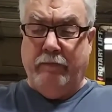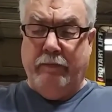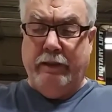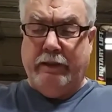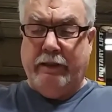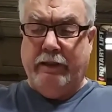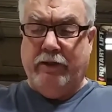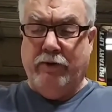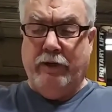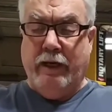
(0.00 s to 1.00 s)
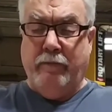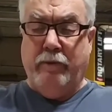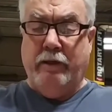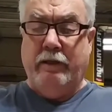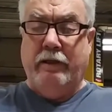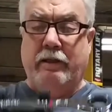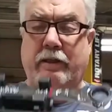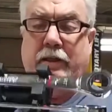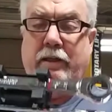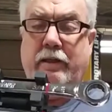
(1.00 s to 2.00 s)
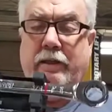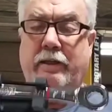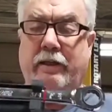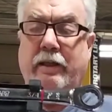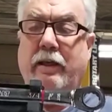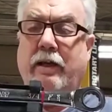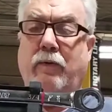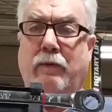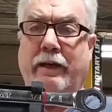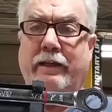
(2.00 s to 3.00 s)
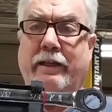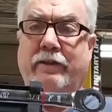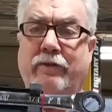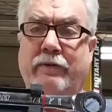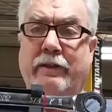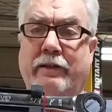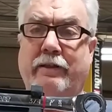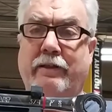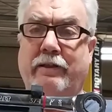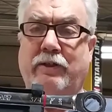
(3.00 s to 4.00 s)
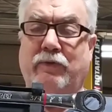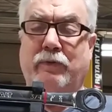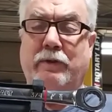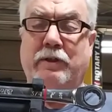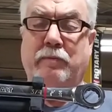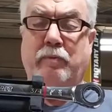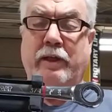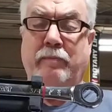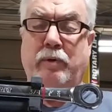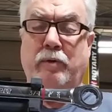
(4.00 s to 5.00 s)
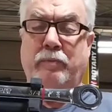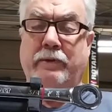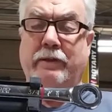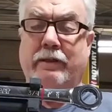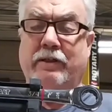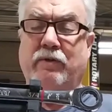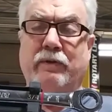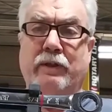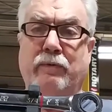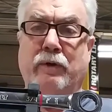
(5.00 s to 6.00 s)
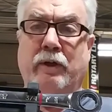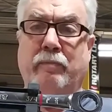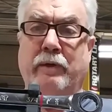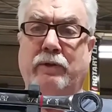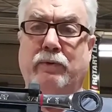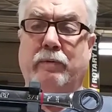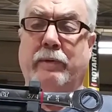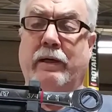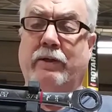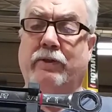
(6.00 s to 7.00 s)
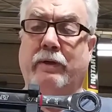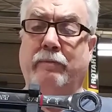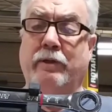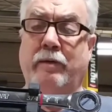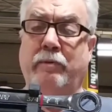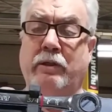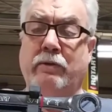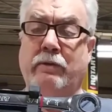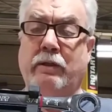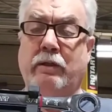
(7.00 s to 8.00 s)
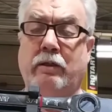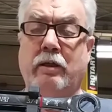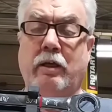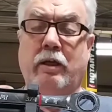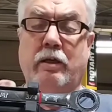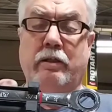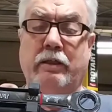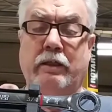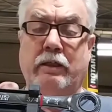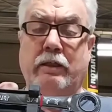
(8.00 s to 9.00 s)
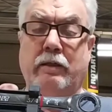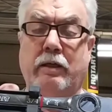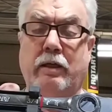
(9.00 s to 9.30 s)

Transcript: It's okay, but why did they do this? This is for display purpose. Doesn't really work in my toolbox. So I'm going to be using the